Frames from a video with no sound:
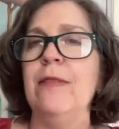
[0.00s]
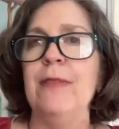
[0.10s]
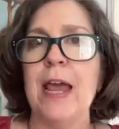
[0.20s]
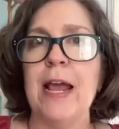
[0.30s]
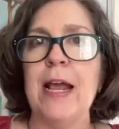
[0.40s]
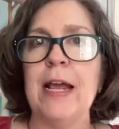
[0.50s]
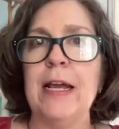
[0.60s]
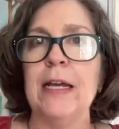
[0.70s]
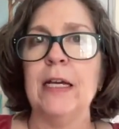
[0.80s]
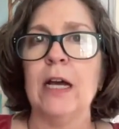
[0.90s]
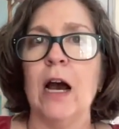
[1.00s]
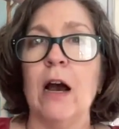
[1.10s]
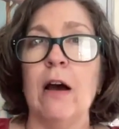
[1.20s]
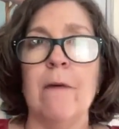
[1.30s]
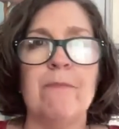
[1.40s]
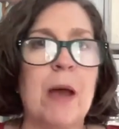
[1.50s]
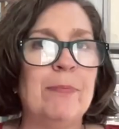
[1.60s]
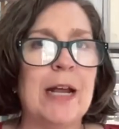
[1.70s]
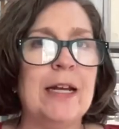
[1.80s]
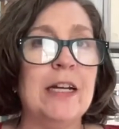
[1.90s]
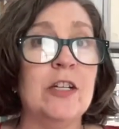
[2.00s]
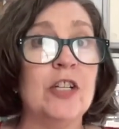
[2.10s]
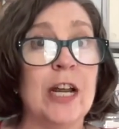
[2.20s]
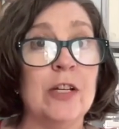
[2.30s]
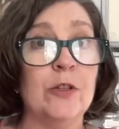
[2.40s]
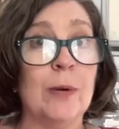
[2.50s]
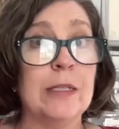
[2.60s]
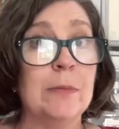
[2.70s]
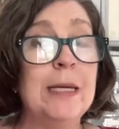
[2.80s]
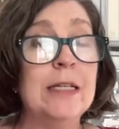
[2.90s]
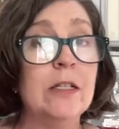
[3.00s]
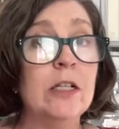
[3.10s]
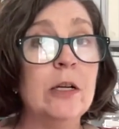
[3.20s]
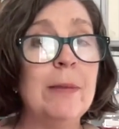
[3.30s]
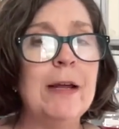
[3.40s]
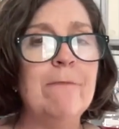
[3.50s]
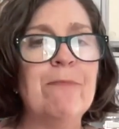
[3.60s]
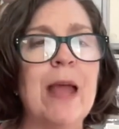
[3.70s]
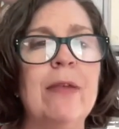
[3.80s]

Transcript: they uh, updated and changed the recipes a little bit.